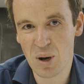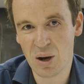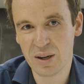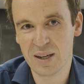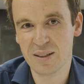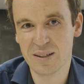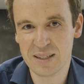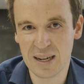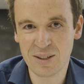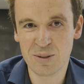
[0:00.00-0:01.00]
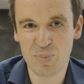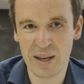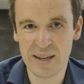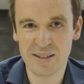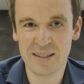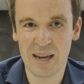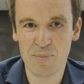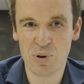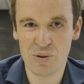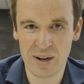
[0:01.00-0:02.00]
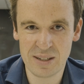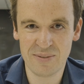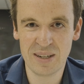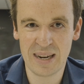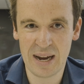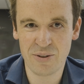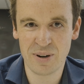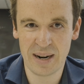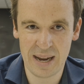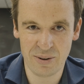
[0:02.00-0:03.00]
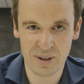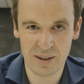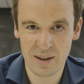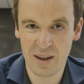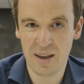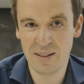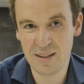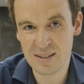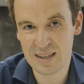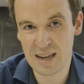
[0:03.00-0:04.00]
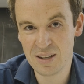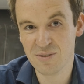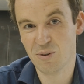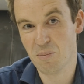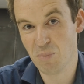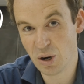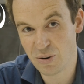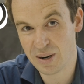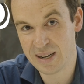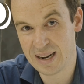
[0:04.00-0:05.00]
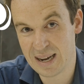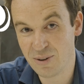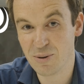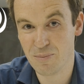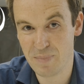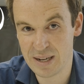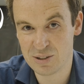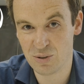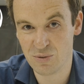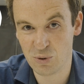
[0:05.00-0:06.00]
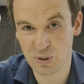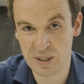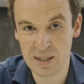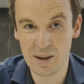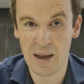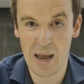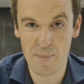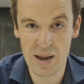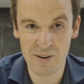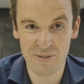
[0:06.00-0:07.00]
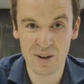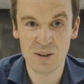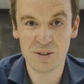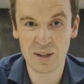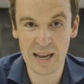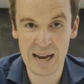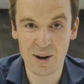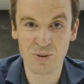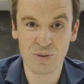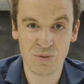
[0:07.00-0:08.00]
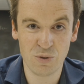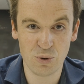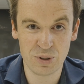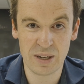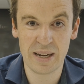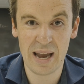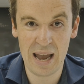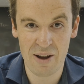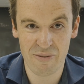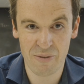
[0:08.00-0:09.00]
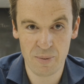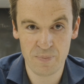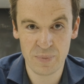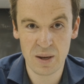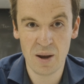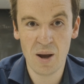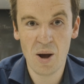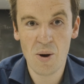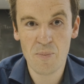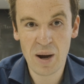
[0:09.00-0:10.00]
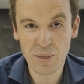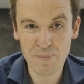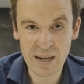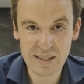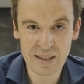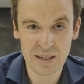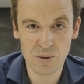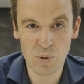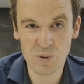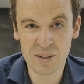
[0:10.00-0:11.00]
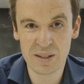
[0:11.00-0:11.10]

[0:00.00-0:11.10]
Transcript: marking that tells the players to get progressively louder and louder, in this case from moderately loud, mezzo forte, MF, to loud, forte, F. Mathematically, we would